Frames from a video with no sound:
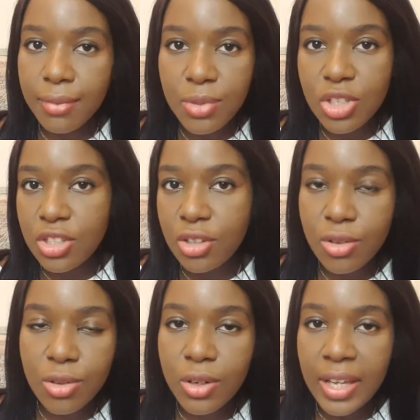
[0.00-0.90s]
a
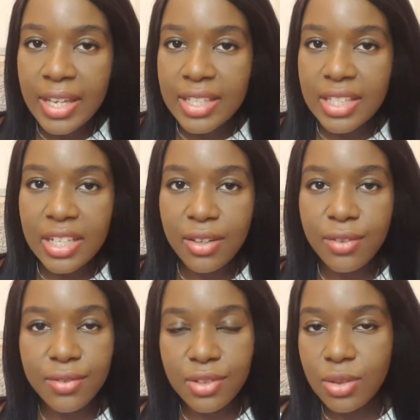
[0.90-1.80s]
musical sort
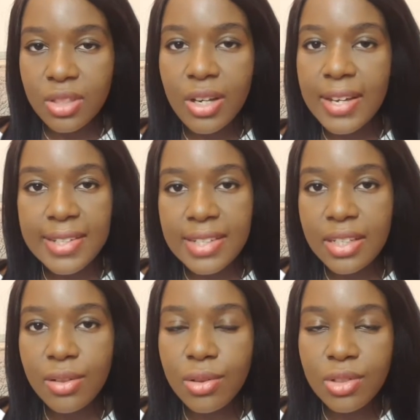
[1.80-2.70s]
of
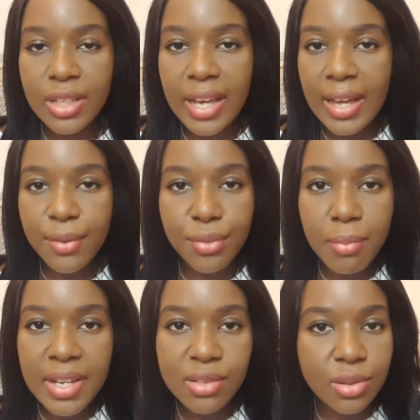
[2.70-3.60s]
society, or do they have a
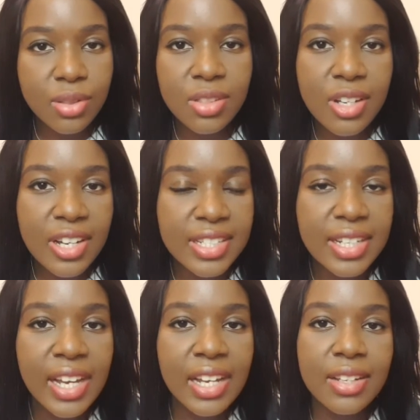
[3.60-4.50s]
medical
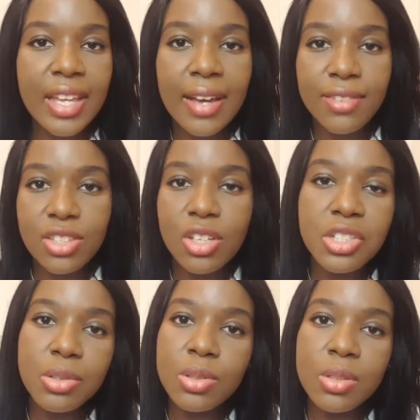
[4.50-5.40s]
society? Do they have a
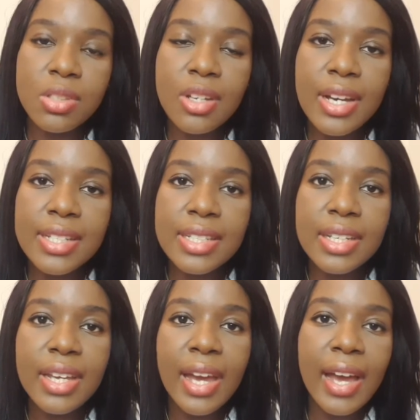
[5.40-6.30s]
surgical
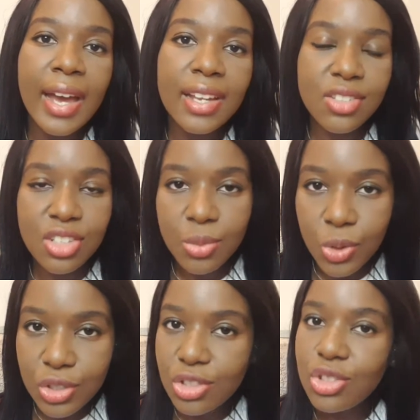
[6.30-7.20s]
society, and do you
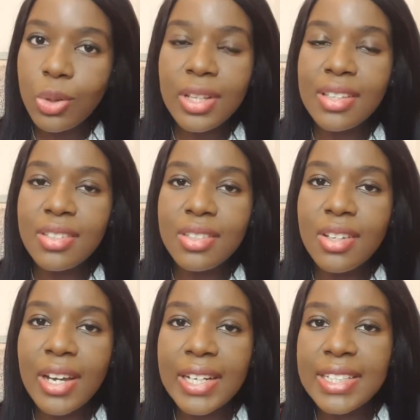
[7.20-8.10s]
want to join that
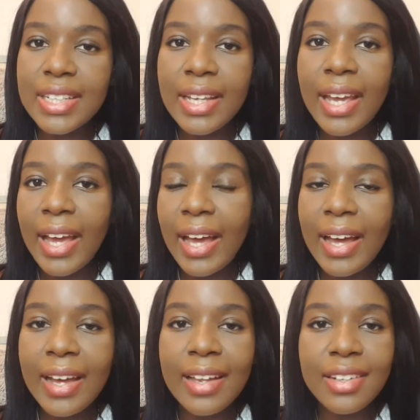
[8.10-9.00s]
society?
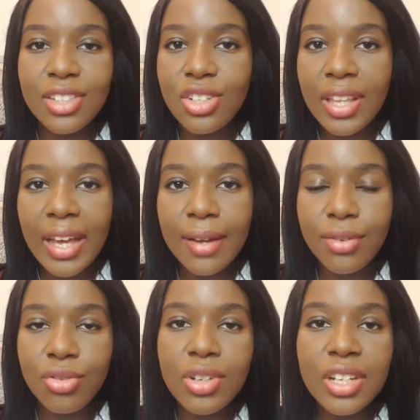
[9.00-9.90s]
And do they have
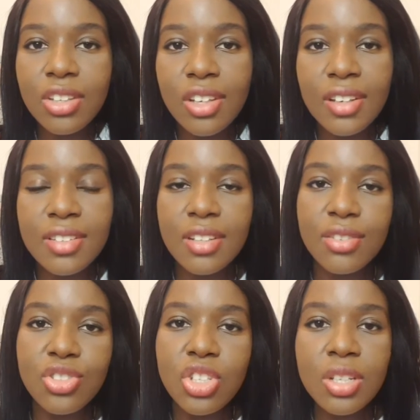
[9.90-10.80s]
a really good sort
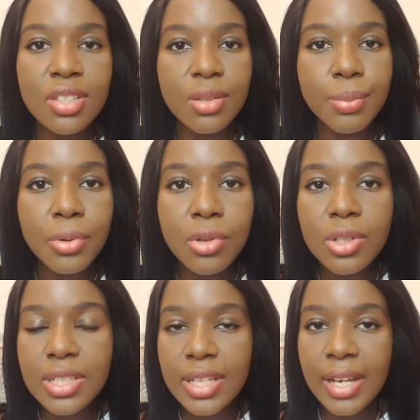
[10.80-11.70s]
of student
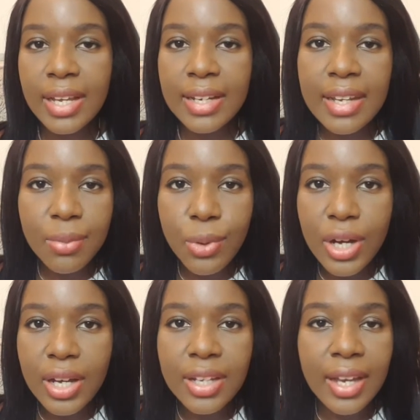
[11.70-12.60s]
support
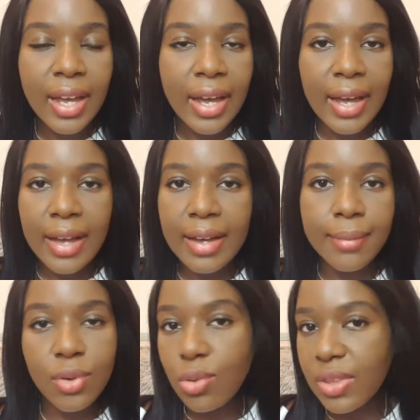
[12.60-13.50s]
network?
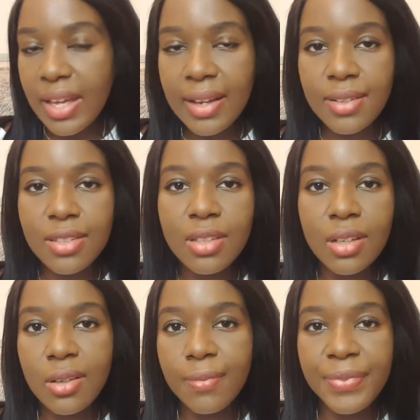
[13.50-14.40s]
All that.
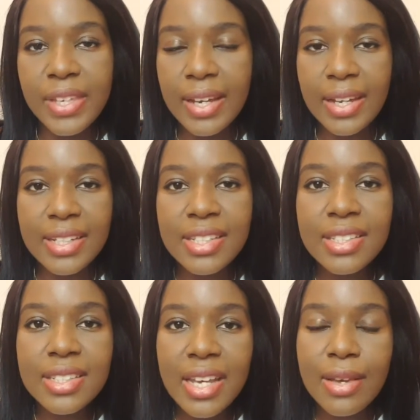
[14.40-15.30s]
So yeah, it
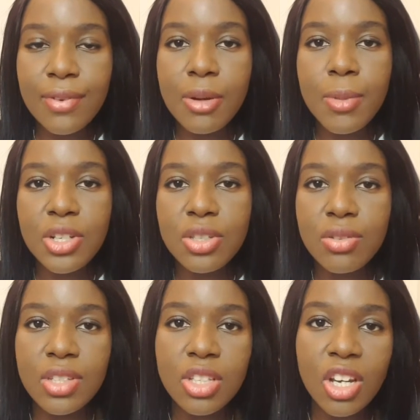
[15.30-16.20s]
doesn't take very much
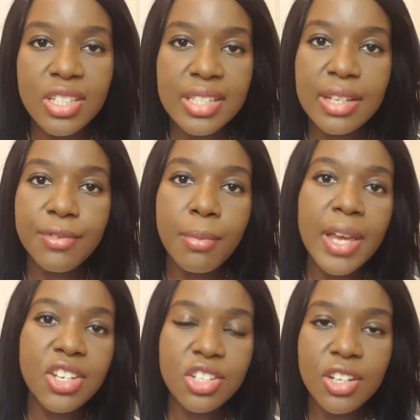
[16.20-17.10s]
to research this
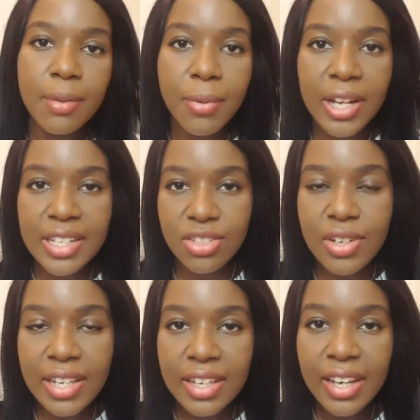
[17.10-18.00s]
information, but it's
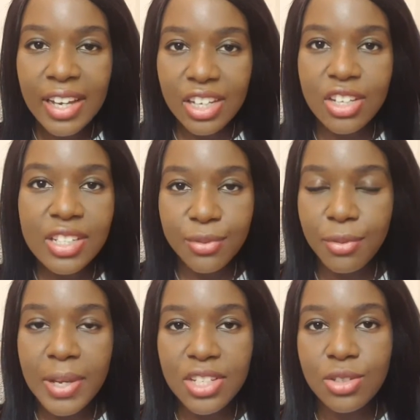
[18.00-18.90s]
really good
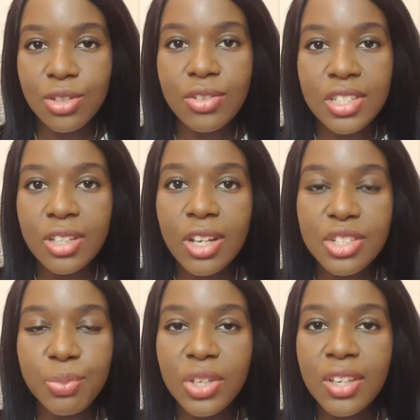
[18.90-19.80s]
information to
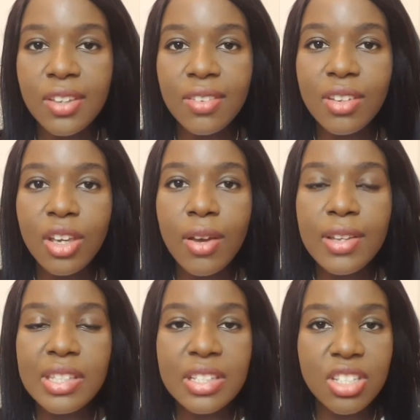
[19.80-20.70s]
research, because you're
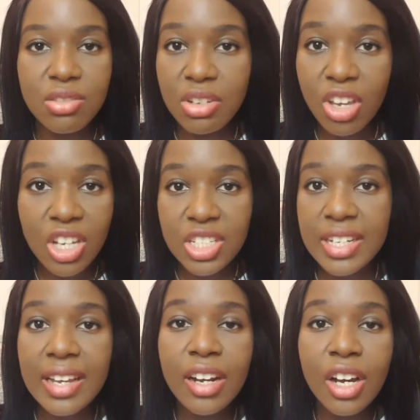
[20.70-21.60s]
going to just regurgitate